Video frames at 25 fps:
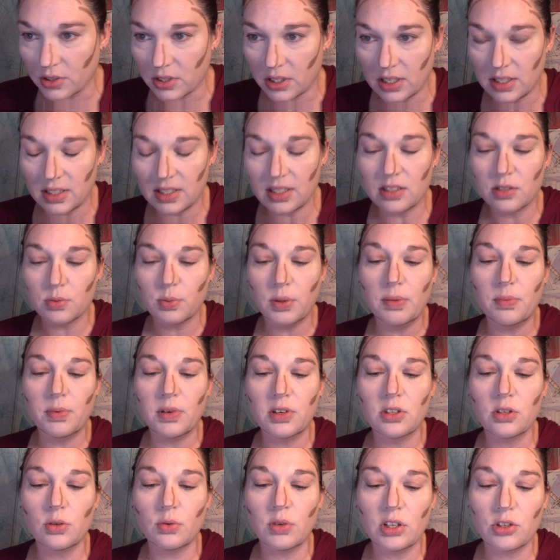And since we've been
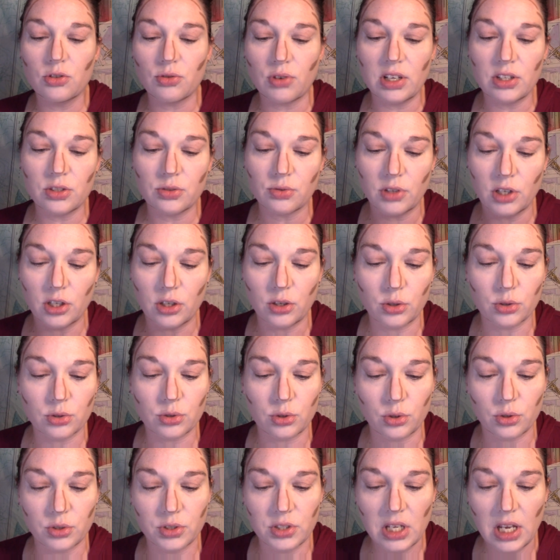doing dress
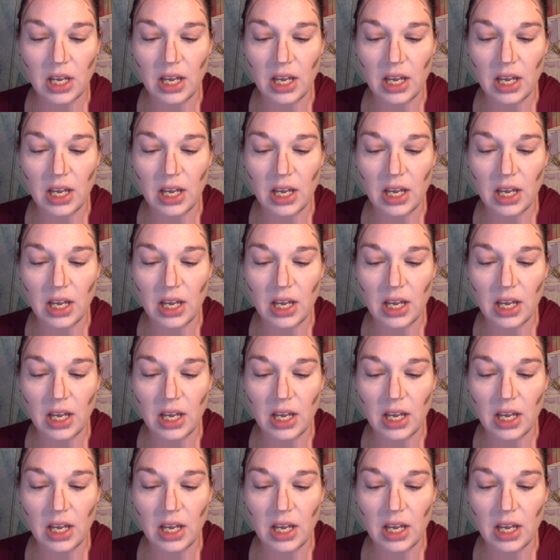rehearsals,